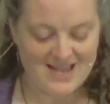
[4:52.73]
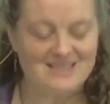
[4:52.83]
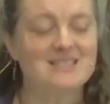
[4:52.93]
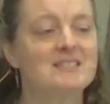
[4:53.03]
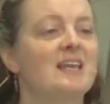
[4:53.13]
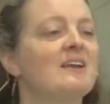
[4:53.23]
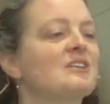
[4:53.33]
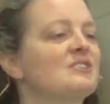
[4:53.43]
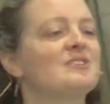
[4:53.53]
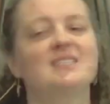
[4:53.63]
This
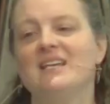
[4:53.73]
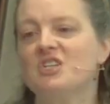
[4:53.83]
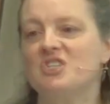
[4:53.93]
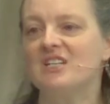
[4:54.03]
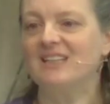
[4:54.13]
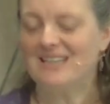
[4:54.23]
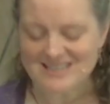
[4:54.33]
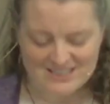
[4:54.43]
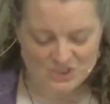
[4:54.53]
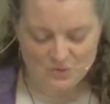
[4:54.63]
characterization
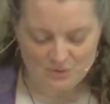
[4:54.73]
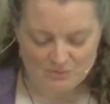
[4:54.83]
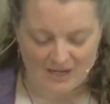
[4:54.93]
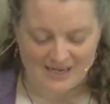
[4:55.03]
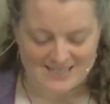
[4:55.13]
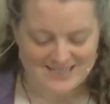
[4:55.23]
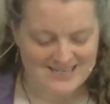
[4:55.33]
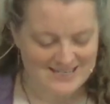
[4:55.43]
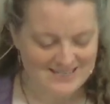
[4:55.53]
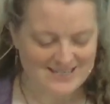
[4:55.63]
leads to an
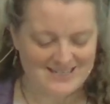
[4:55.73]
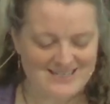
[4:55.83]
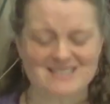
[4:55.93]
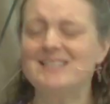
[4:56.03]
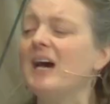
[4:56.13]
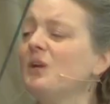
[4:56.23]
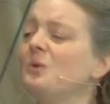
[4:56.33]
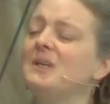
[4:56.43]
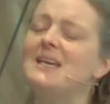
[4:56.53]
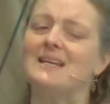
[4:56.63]
idea that it's not
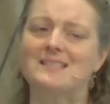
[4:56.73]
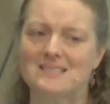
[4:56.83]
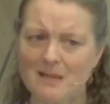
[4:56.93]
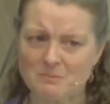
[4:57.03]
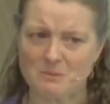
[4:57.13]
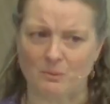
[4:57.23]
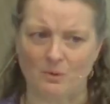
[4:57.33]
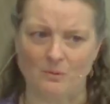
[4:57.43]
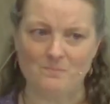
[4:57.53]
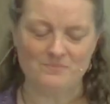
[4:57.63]
only
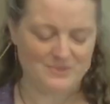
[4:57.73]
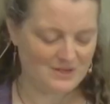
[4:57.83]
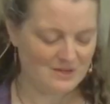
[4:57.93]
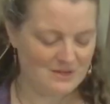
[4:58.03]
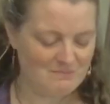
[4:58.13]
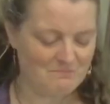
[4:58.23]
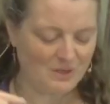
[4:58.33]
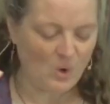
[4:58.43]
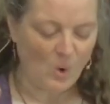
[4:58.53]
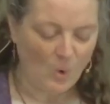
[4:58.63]
acceptable, but
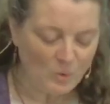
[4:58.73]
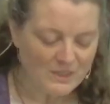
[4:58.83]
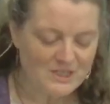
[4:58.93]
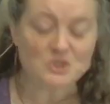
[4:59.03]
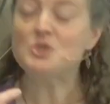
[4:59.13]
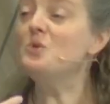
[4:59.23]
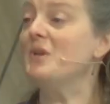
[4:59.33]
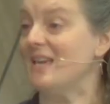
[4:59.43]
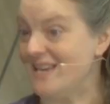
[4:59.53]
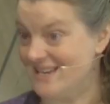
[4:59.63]
a holy
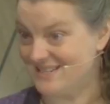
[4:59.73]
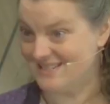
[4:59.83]
duty